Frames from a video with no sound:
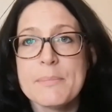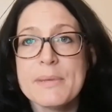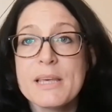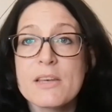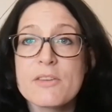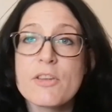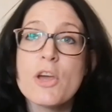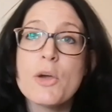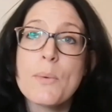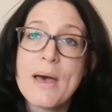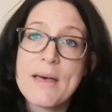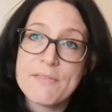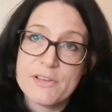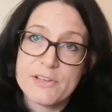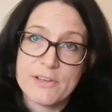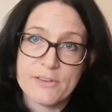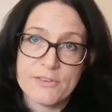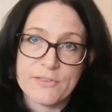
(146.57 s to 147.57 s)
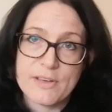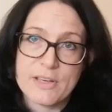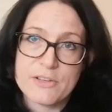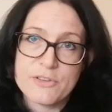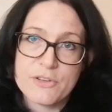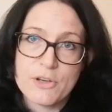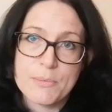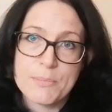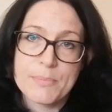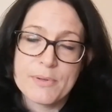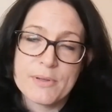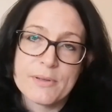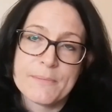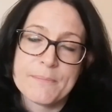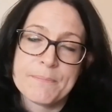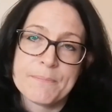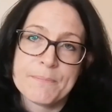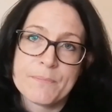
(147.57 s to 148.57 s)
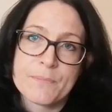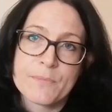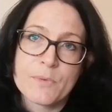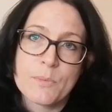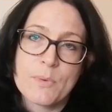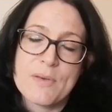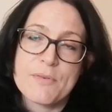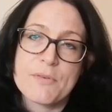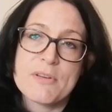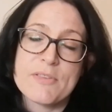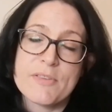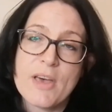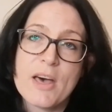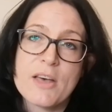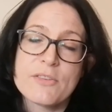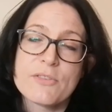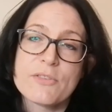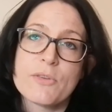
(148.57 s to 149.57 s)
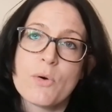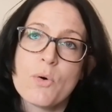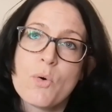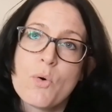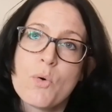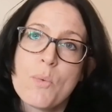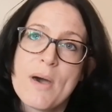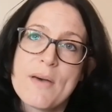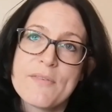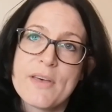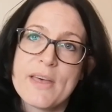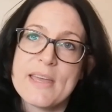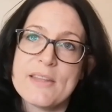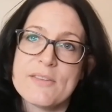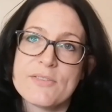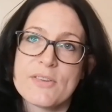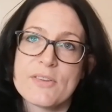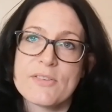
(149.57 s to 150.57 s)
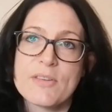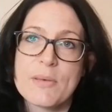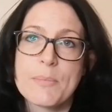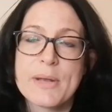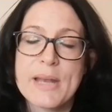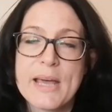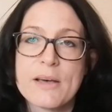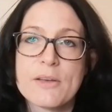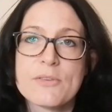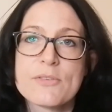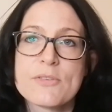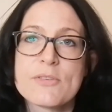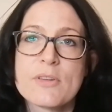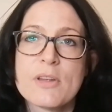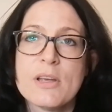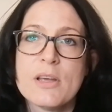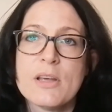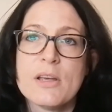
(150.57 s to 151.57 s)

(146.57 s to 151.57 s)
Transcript: Because whoever does that job, whether it's us or whether it's someone else,